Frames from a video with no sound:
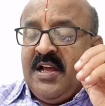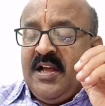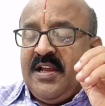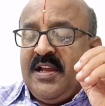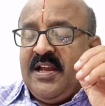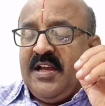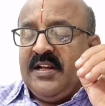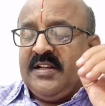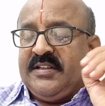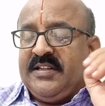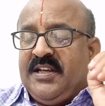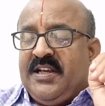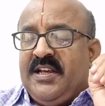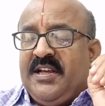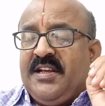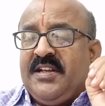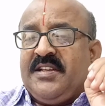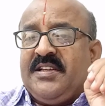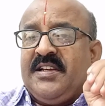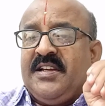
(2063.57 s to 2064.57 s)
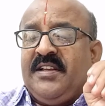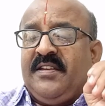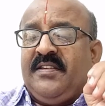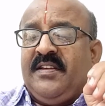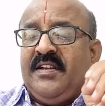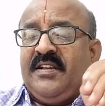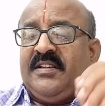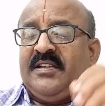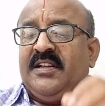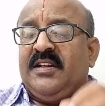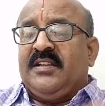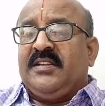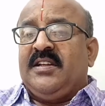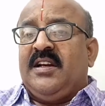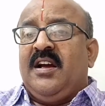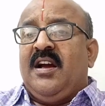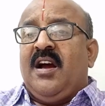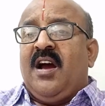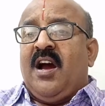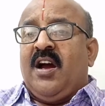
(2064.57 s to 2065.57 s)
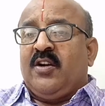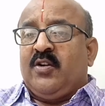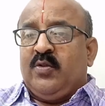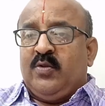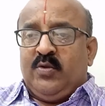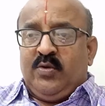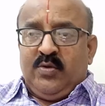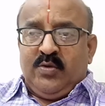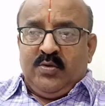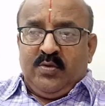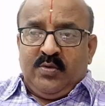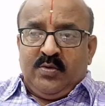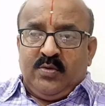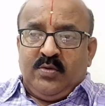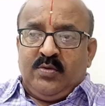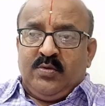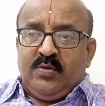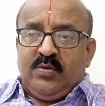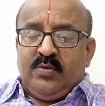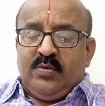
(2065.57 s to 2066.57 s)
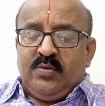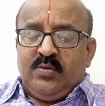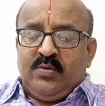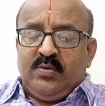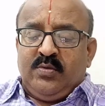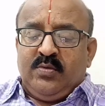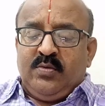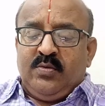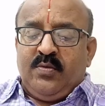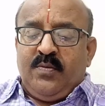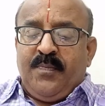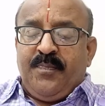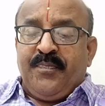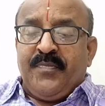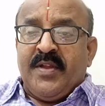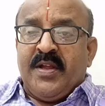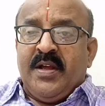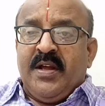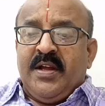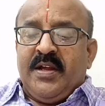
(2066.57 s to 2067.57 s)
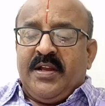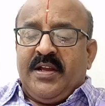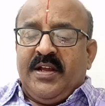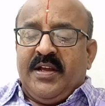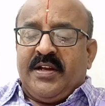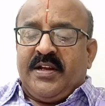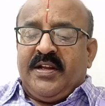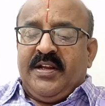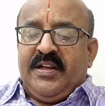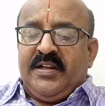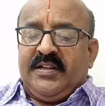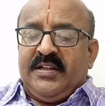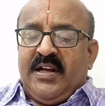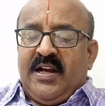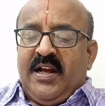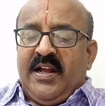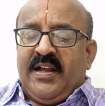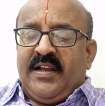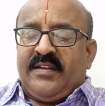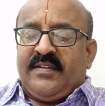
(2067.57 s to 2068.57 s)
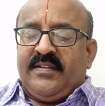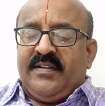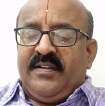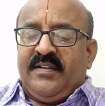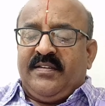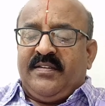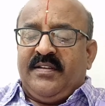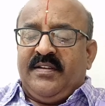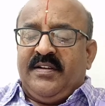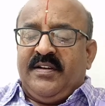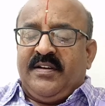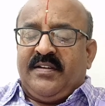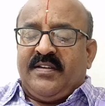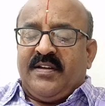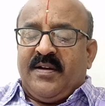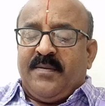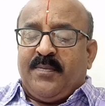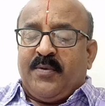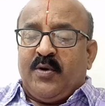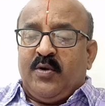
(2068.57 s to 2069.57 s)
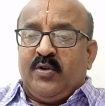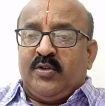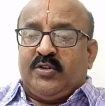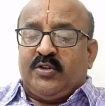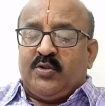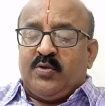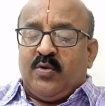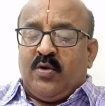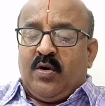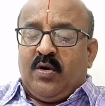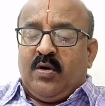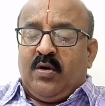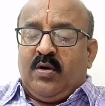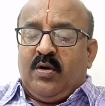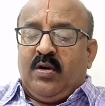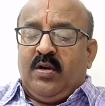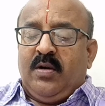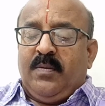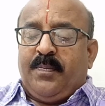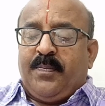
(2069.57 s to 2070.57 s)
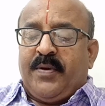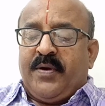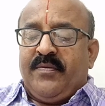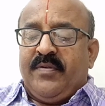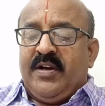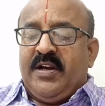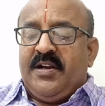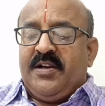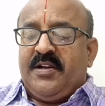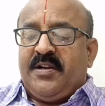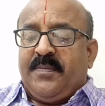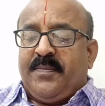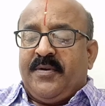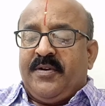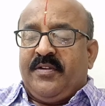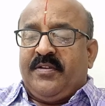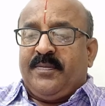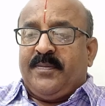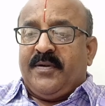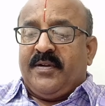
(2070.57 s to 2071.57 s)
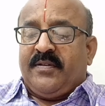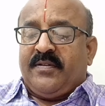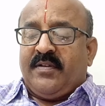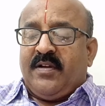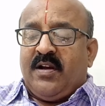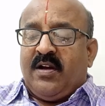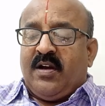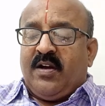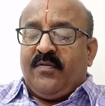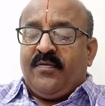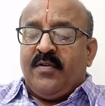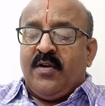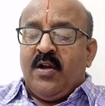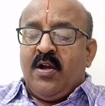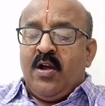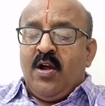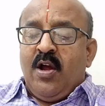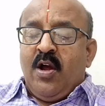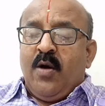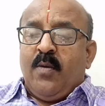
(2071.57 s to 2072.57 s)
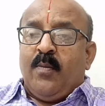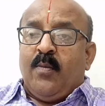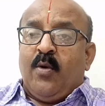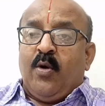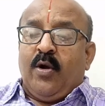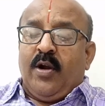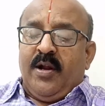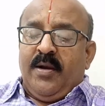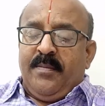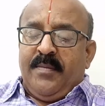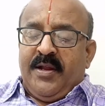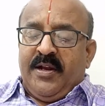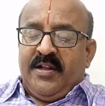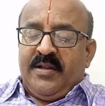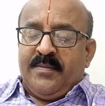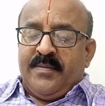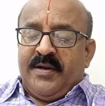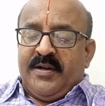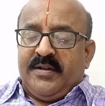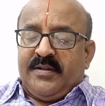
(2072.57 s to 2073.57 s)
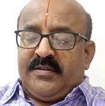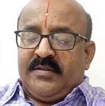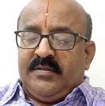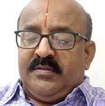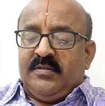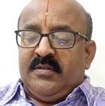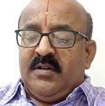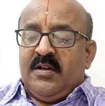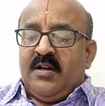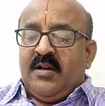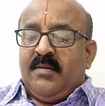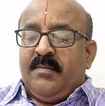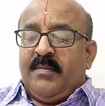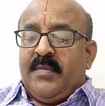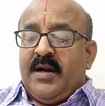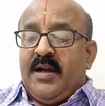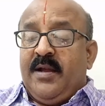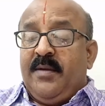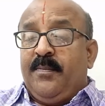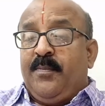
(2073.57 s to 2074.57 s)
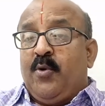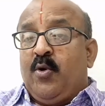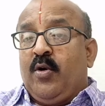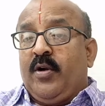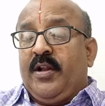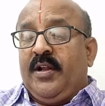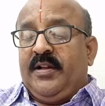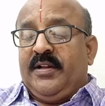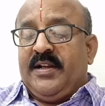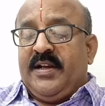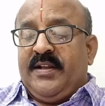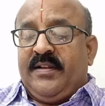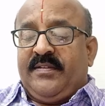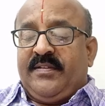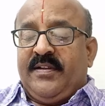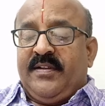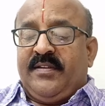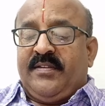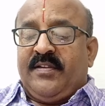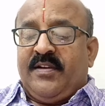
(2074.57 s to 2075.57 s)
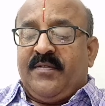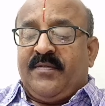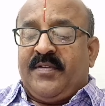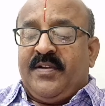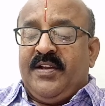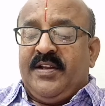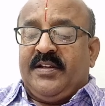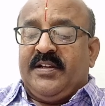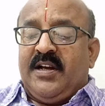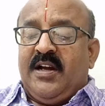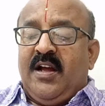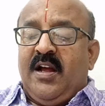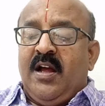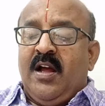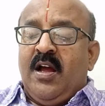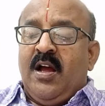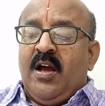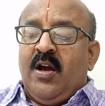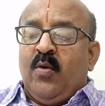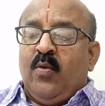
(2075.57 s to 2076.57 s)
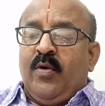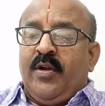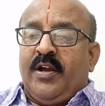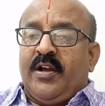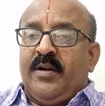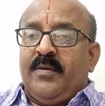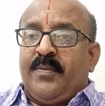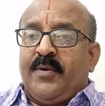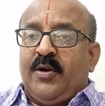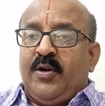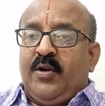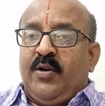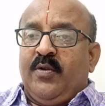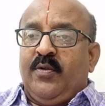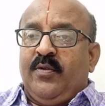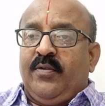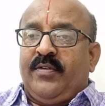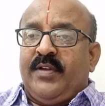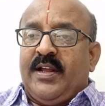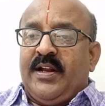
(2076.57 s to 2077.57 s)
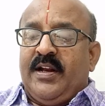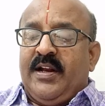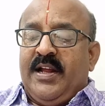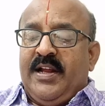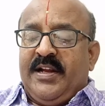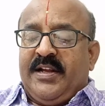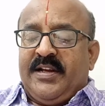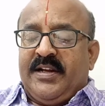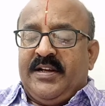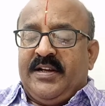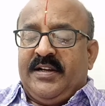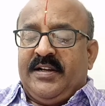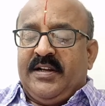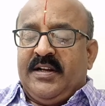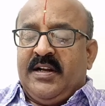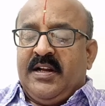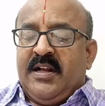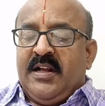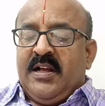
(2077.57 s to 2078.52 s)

yatechasi tata kuru. Here Gita excels in its approach to all prevalent principles of modern management. By importing the essence of Gita, we can produce enlightened